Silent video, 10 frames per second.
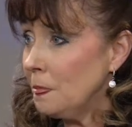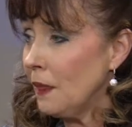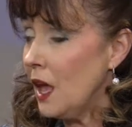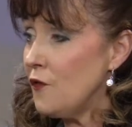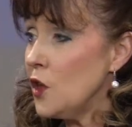
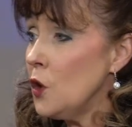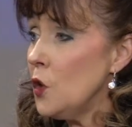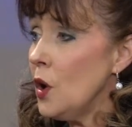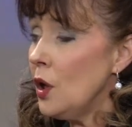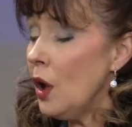If
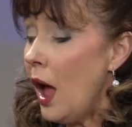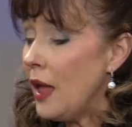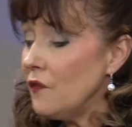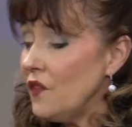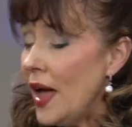you
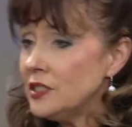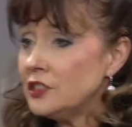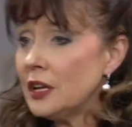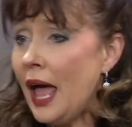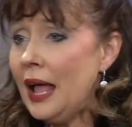
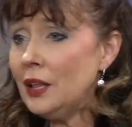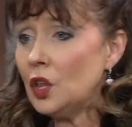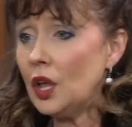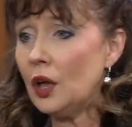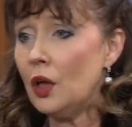investigate
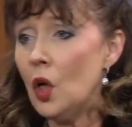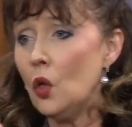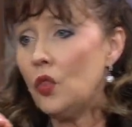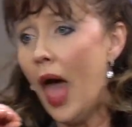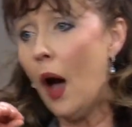the,
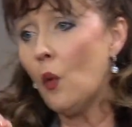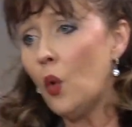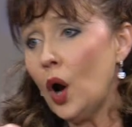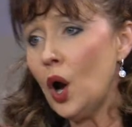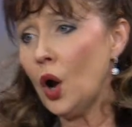that
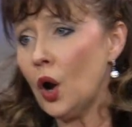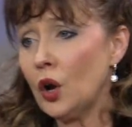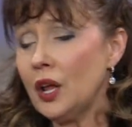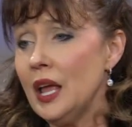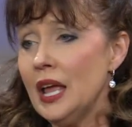
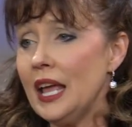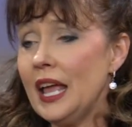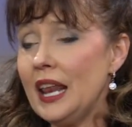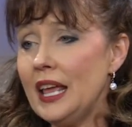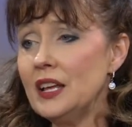word,
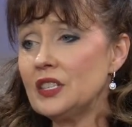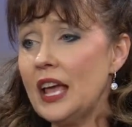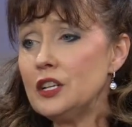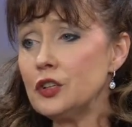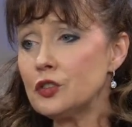it is
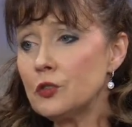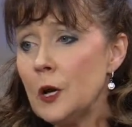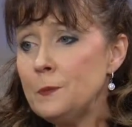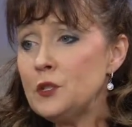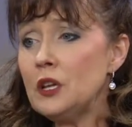a
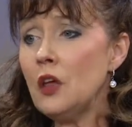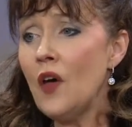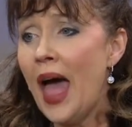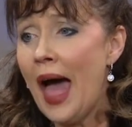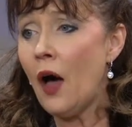description of
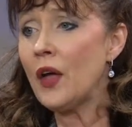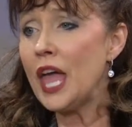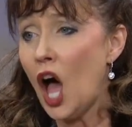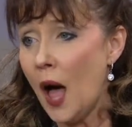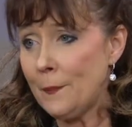how he
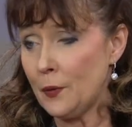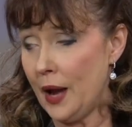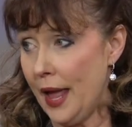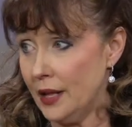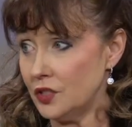
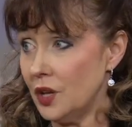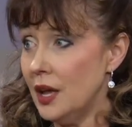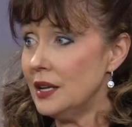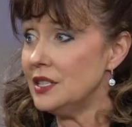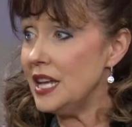operates.
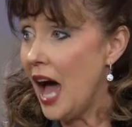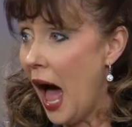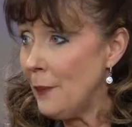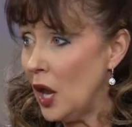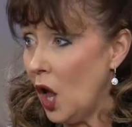
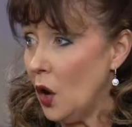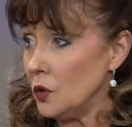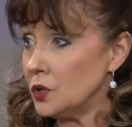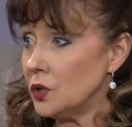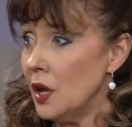
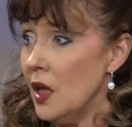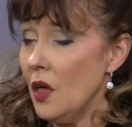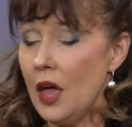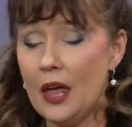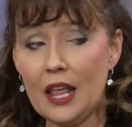Diabolos
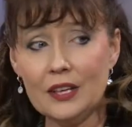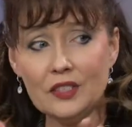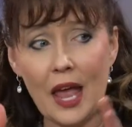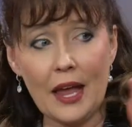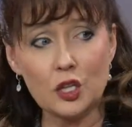it is
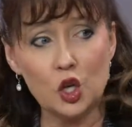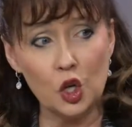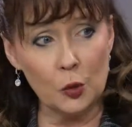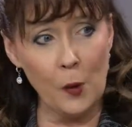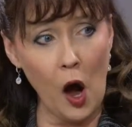a
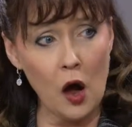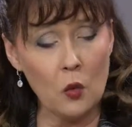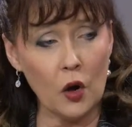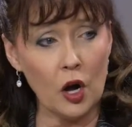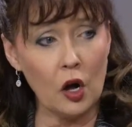two part
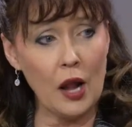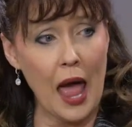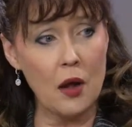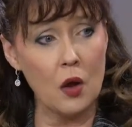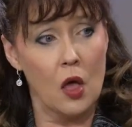word,
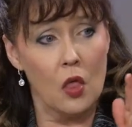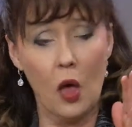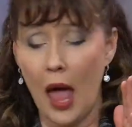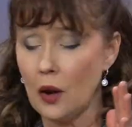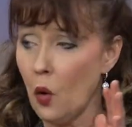and,
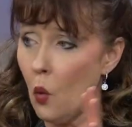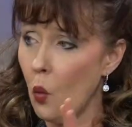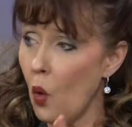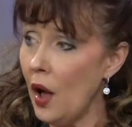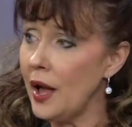and
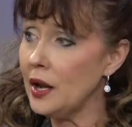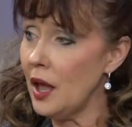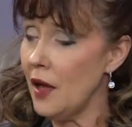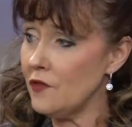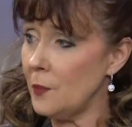one
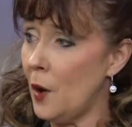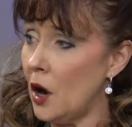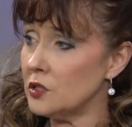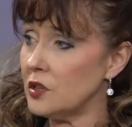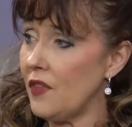of the
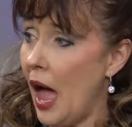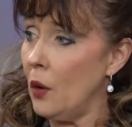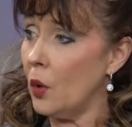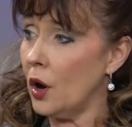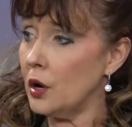parts of that
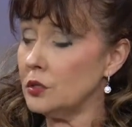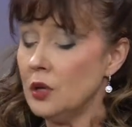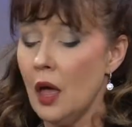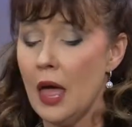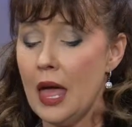word,
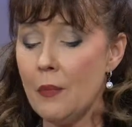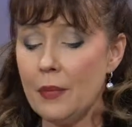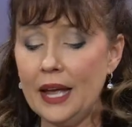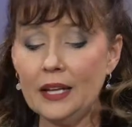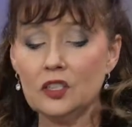it
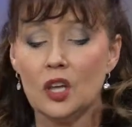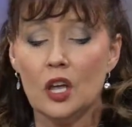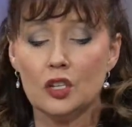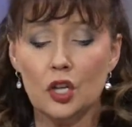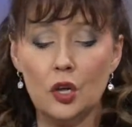means
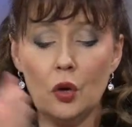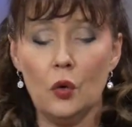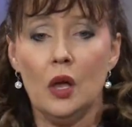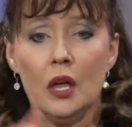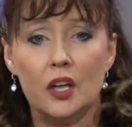
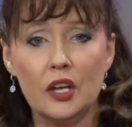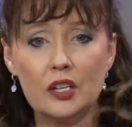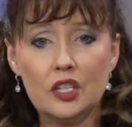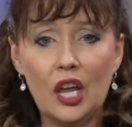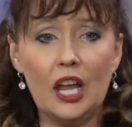to
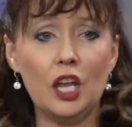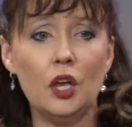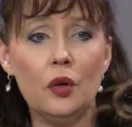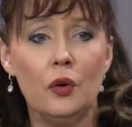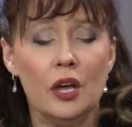
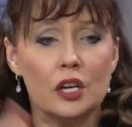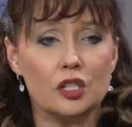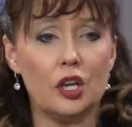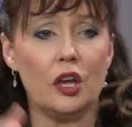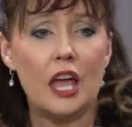continue
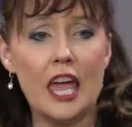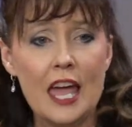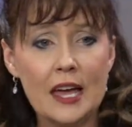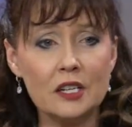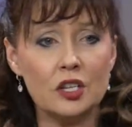to
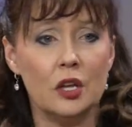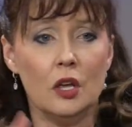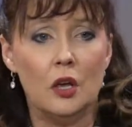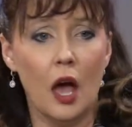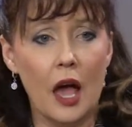hit
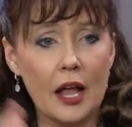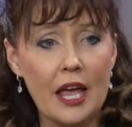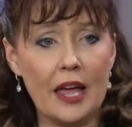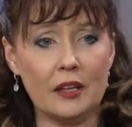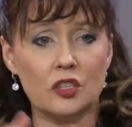
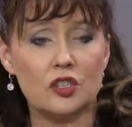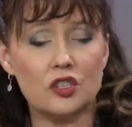against